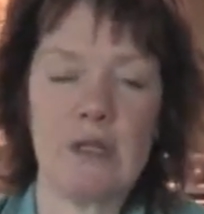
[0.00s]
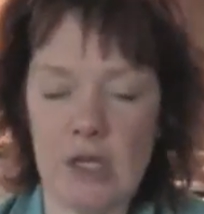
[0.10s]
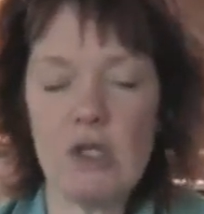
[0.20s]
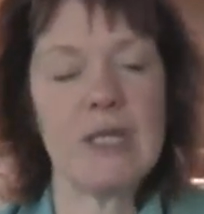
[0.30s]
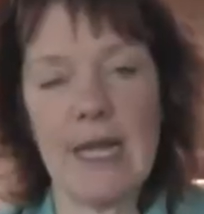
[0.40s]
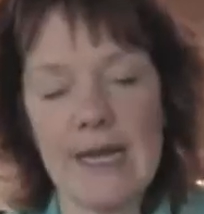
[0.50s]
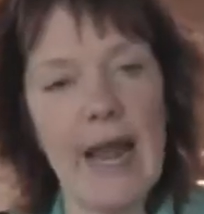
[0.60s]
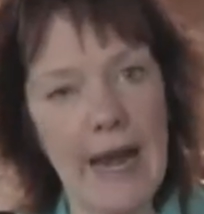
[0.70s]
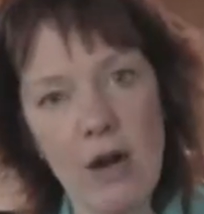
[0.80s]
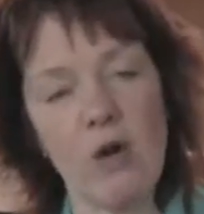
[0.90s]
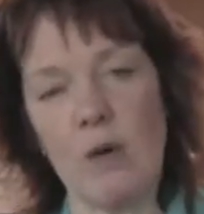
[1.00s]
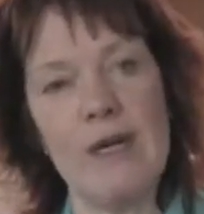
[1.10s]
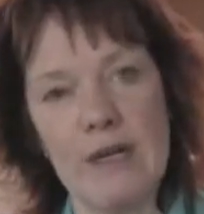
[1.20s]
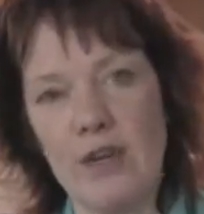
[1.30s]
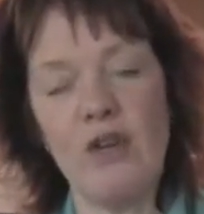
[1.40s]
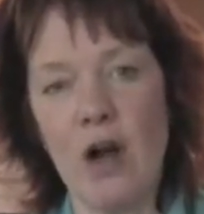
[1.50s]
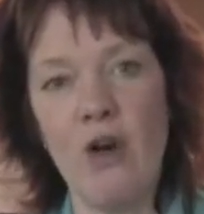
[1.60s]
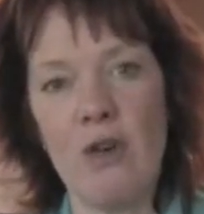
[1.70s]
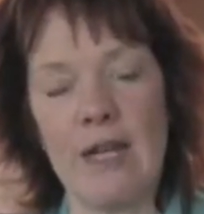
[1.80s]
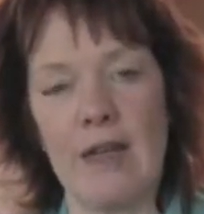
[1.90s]
There's like heroin in your
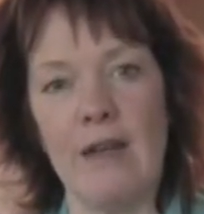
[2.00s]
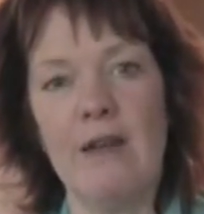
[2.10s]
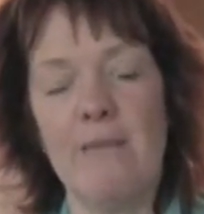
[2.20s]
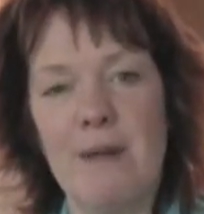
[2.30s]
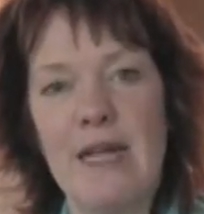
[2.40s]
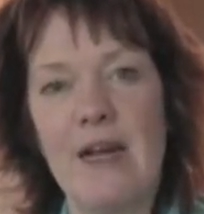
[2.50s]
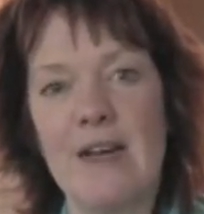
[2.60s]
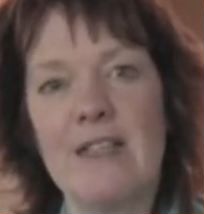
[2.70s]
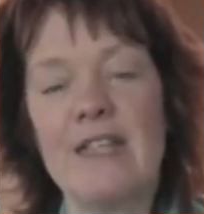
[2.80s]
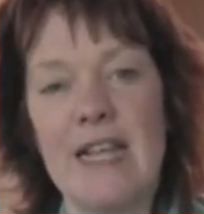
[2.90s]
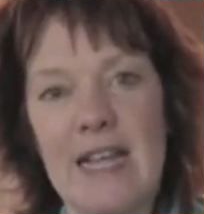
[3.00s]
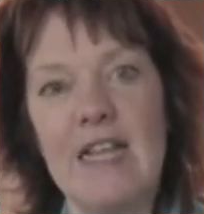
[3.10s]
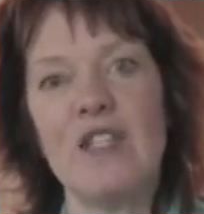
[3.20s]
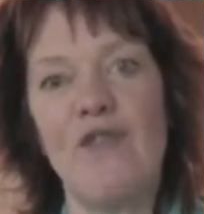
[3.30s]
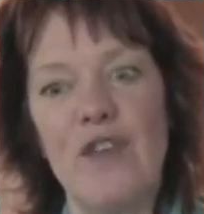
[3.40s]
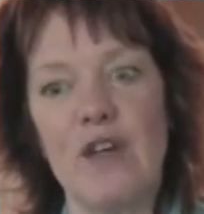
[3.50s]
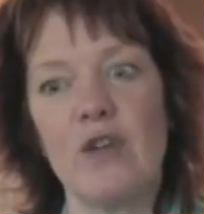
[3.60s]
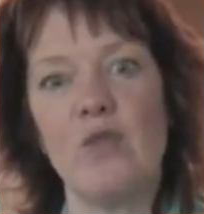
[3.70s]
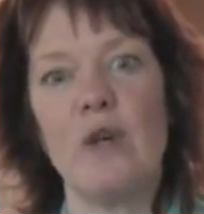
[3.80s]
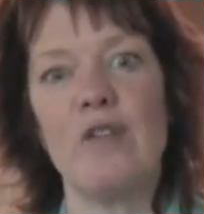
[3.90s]
hoagie because it is
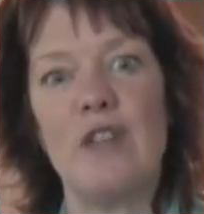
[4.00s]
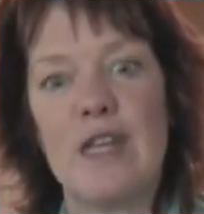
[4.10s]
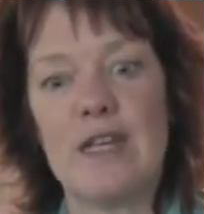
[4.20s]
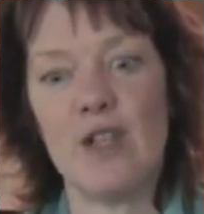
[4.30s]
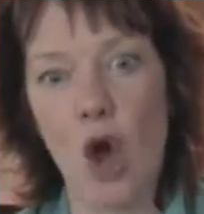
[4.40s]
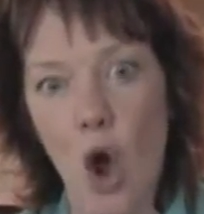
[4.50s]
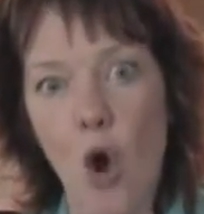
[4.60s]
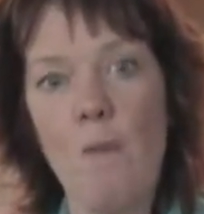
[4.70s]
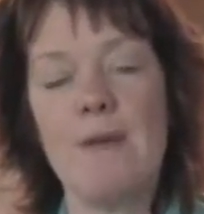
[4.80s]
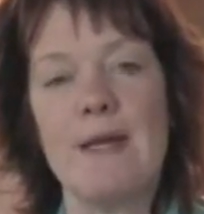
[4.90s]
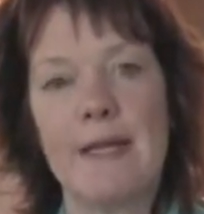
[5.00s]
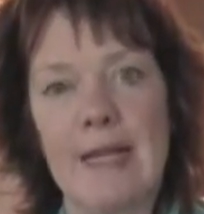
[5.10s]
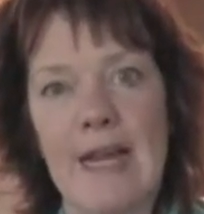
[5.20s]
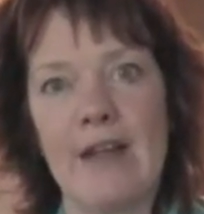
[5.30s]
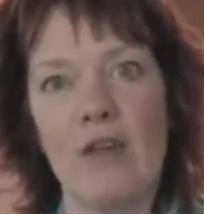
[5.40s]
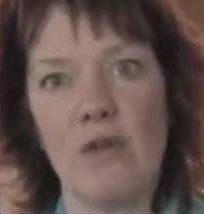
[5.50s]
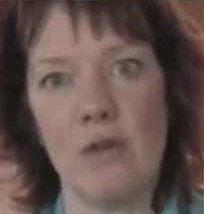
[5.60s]
filled with these opiate like